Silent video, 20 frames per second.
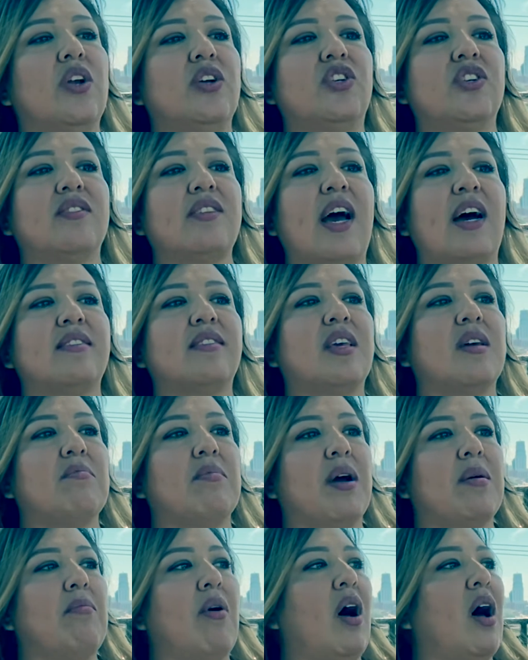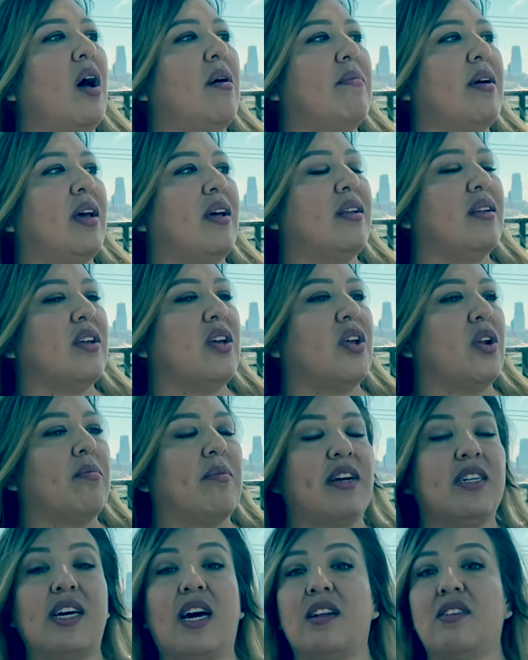just asking my mom, and
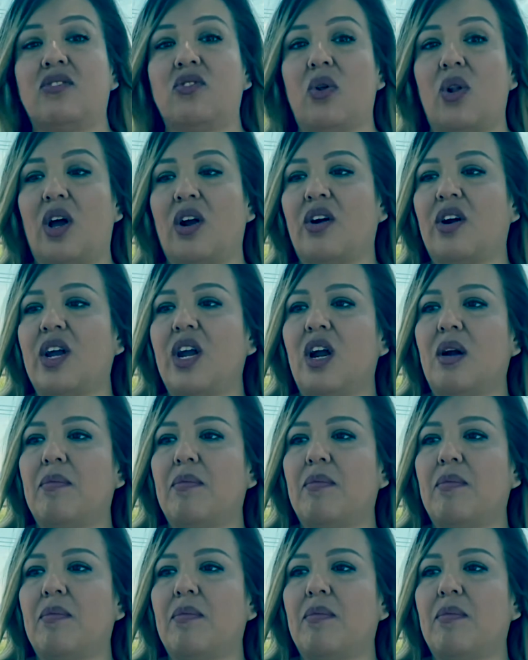my dad is no longer here,